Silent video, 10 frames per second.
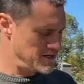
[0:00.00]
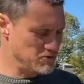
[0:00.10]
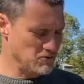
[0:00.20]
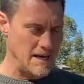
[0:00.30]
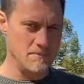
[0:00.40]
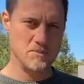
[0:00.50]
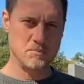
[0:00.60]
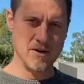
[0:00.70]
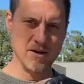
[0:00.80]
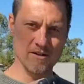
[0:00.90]
grabbed the
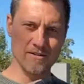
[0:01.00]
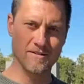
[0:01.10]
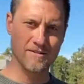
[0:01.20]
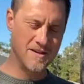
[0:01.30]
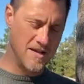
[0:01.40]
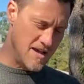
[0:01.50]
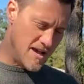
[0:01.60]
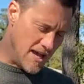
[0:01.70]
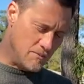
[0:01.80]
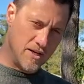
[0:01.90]
part,
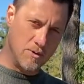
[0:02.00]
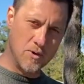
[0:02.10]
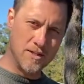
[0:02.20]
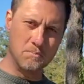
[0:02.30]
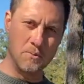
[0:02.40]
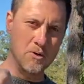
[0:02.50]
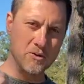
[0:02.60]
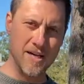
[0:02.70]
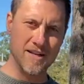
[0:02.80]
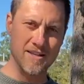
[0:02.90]
and when he went to pull
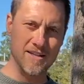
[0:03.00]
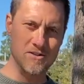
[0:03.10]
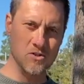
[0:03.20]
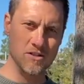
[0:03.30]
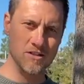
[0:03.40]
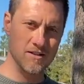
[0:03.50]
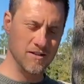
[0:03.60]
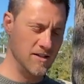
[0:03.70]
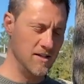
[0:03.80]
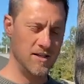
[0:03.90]
it out of the engine,
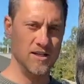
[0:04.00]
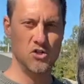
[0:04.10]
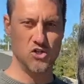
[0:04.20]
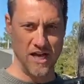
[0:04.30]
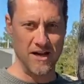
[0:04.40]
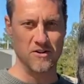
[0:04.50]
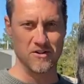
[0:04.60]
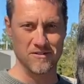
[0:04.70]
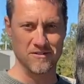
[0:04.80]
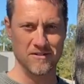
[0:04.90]
it shattered.
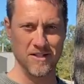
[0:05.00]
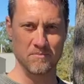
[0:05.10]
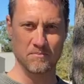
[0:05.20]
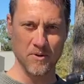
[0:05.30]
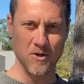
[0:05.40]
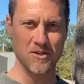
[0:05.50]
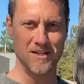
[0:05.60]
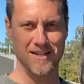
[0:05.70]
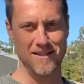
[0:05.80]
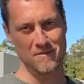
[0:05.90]
It broke
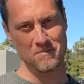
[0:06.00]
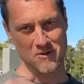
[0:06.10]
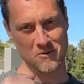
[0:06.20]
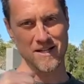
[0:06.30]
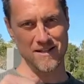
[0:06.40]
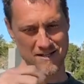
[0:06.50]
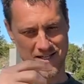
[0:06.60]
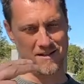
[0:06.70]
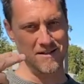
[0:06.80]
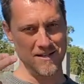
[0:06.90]
in between
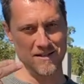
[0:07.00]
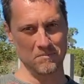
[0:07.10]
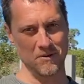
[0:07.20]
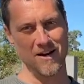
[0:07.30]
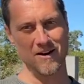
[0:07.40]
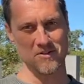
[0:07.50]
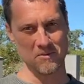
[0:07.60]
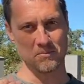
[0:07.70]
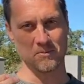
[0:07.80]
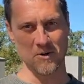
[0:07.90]
in the pliers.
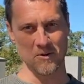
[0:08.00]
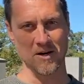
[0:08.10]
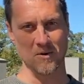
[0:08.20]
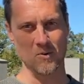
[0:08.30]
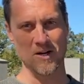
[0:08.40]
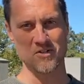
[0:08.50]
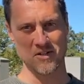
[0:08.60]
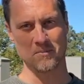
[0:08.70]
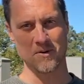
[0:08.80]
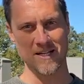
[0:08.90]
It broke. I watched
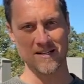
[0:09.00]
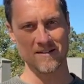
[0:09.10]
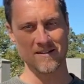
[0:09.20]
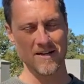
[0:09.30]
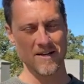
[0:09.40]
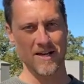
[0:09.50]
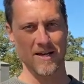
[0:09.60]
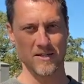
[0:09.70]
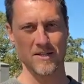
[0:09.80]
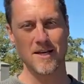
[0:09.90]
it break.
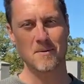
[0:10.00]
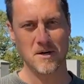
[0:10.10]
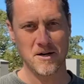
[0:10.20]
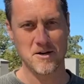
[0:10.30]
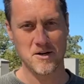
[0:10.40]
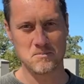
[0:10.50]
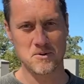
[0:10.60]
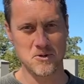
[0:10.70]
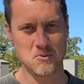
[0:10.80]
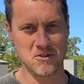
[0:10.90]
It's like my heart
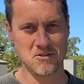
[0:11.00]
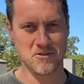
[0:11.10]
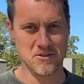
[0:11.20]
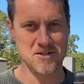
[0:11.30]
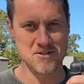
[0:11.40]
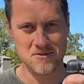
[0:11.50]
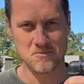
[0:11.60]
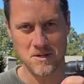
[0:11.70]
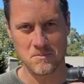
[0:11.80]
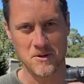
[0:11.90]
broke with this
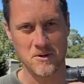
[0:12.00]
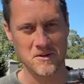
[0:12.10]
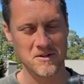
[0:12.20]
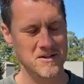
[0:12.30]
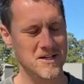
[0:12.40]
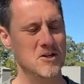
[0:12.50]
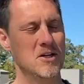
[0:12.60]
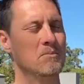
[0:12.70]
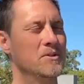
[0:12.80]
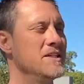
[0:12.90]
when it broke. I
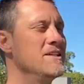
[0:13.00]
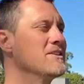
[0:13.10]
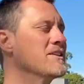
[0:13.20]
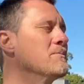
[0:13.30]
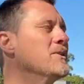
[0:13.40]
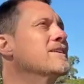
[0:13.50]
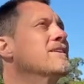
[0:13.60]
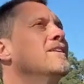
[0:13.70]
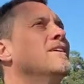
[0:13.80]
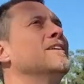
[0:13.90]
couldn't believe it. I'm like,
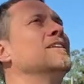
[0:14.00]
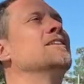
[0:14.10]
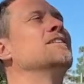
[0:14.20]
oh,